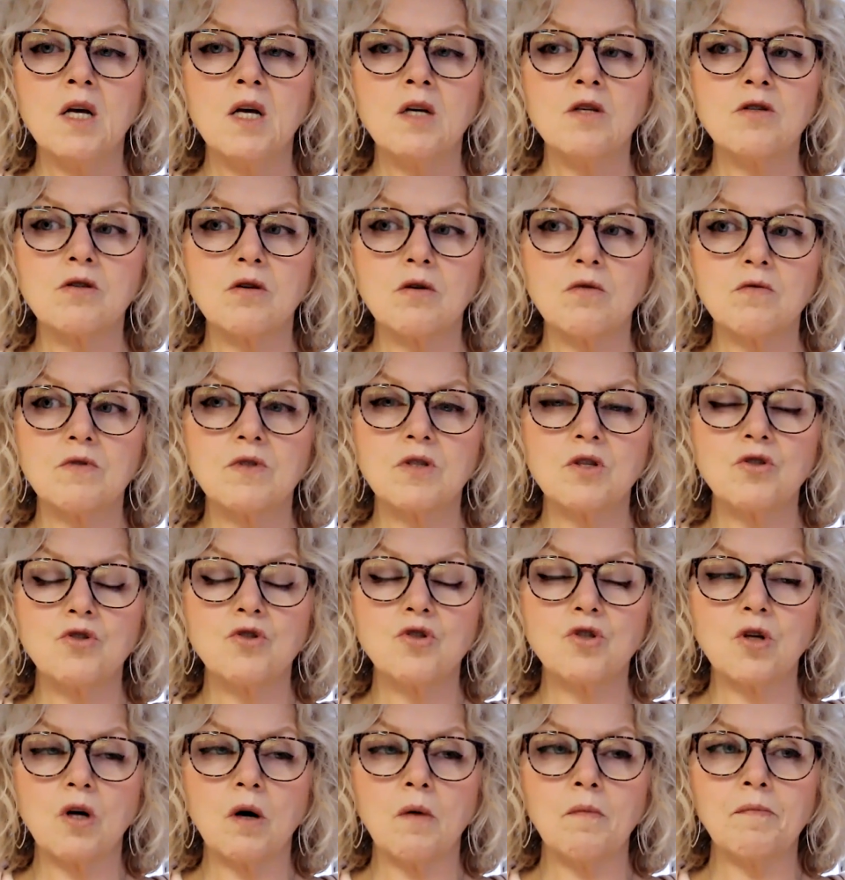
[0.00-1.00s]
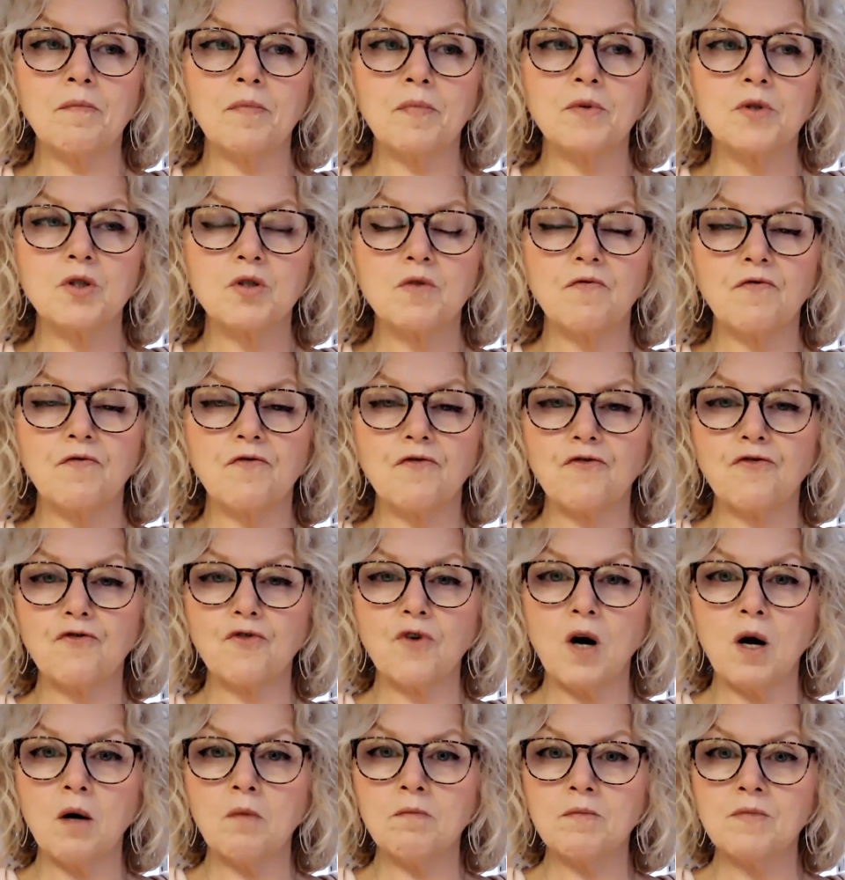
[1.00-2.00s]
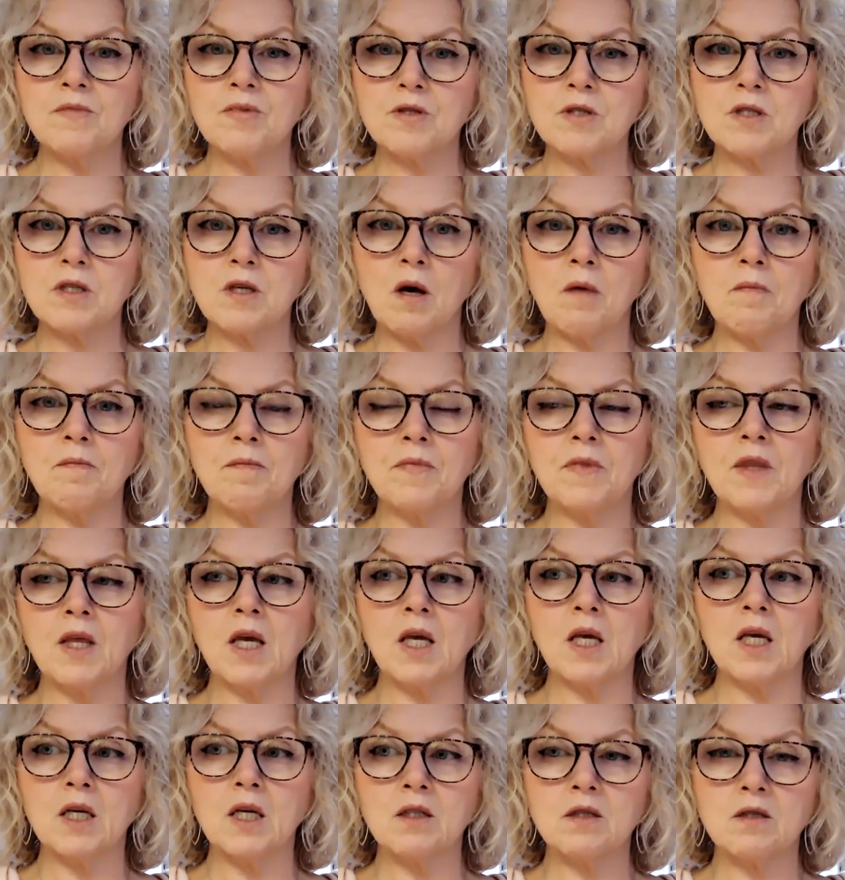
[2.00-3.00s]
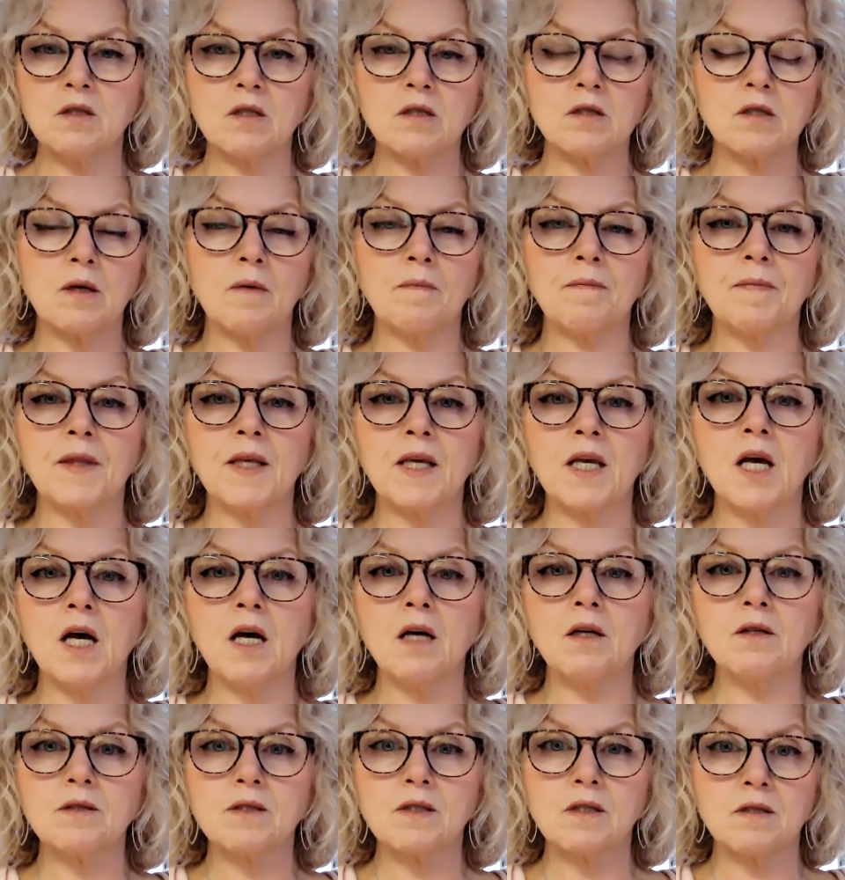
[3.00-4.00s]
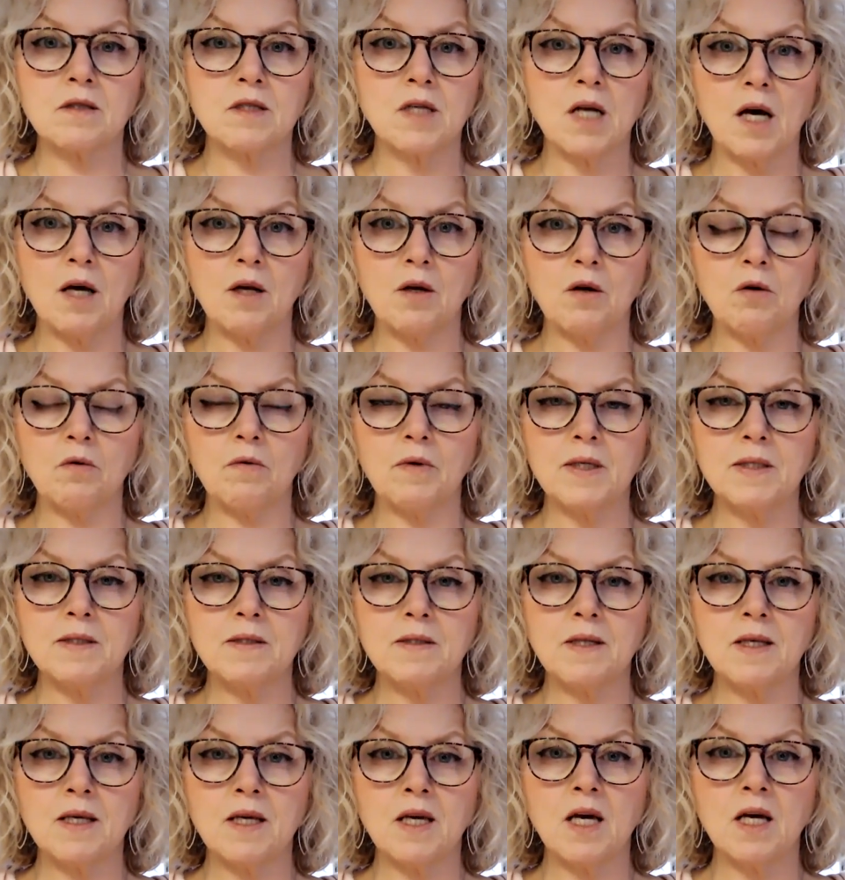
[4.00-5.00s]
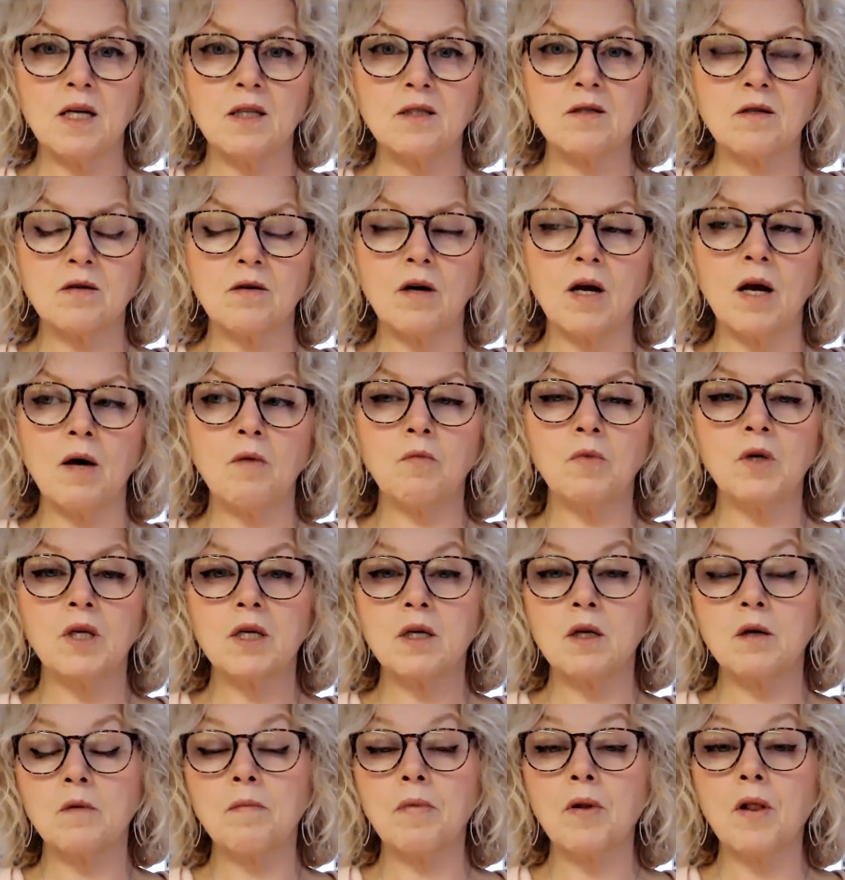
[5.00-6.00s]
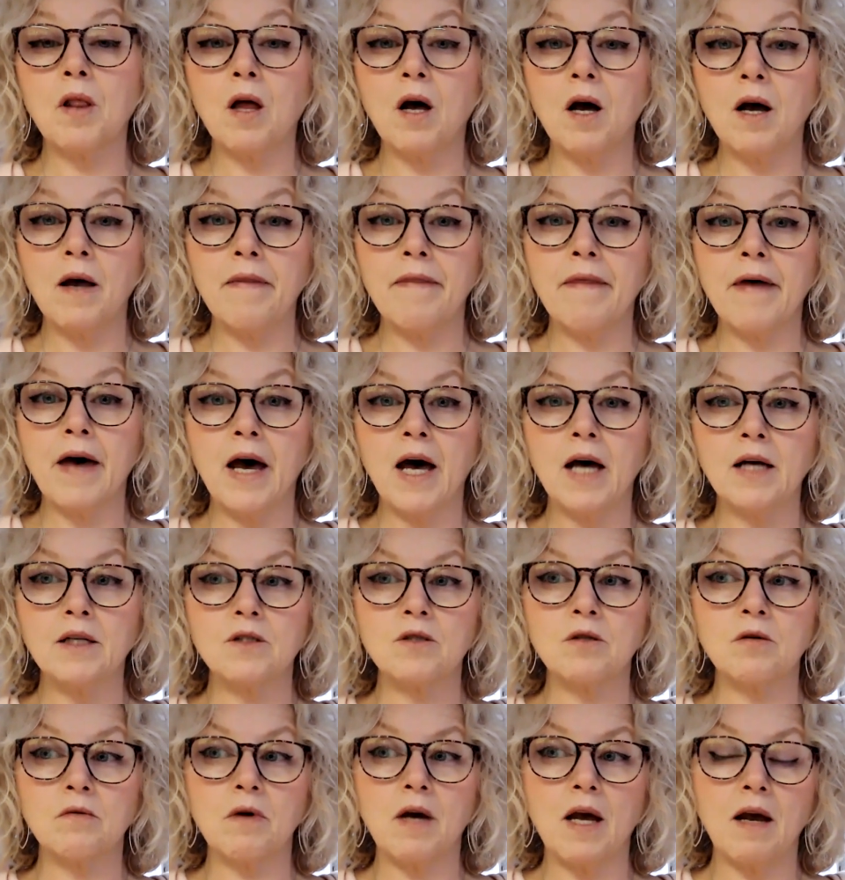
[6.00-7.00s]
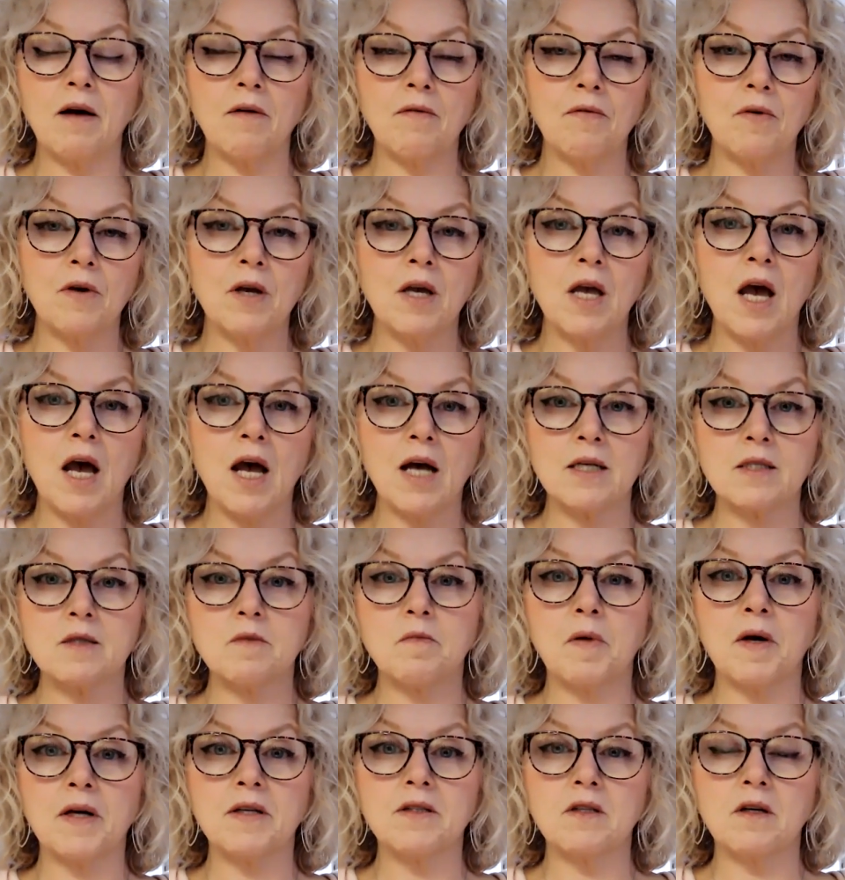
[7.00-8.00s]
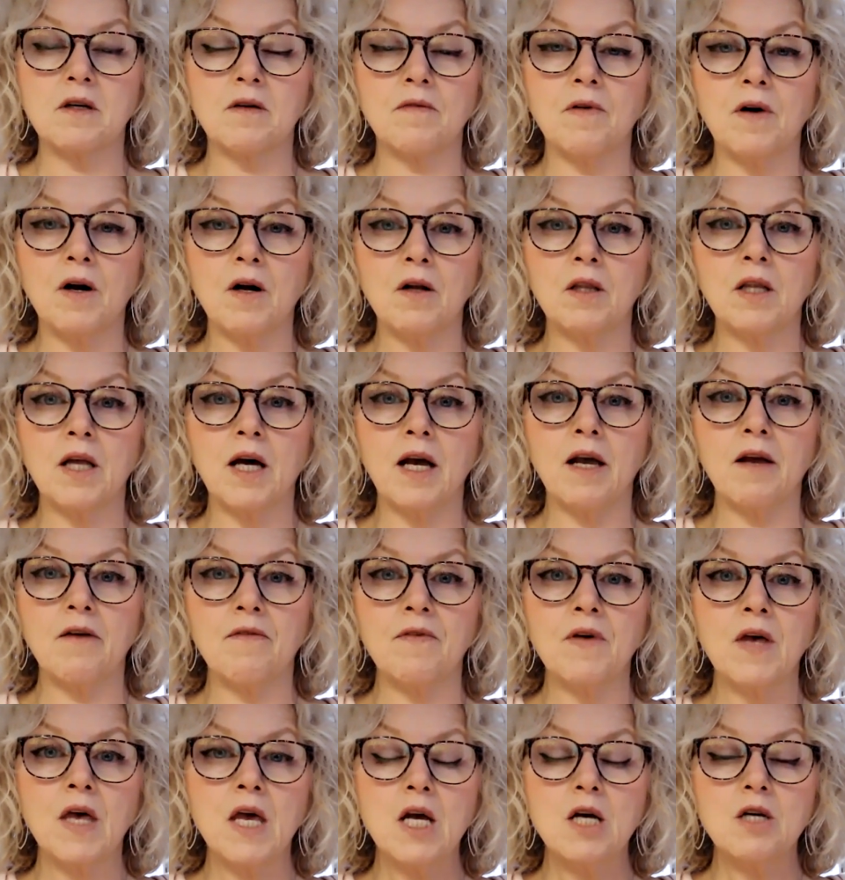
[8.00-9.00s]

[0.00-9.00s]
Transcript: So to jump from something into something else is not always the answer. And we can apply that to every aspect of our life.